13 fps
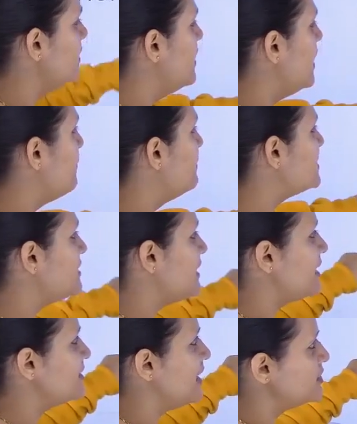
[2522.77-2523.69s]

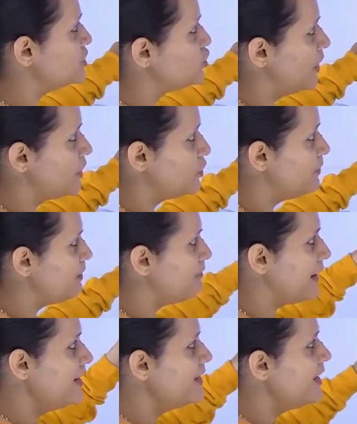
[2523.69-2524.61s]
mistakes that is going to be
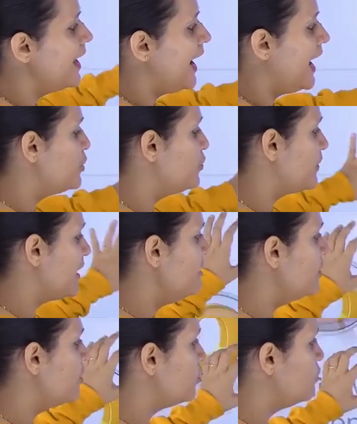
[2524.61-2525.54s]
made and you can go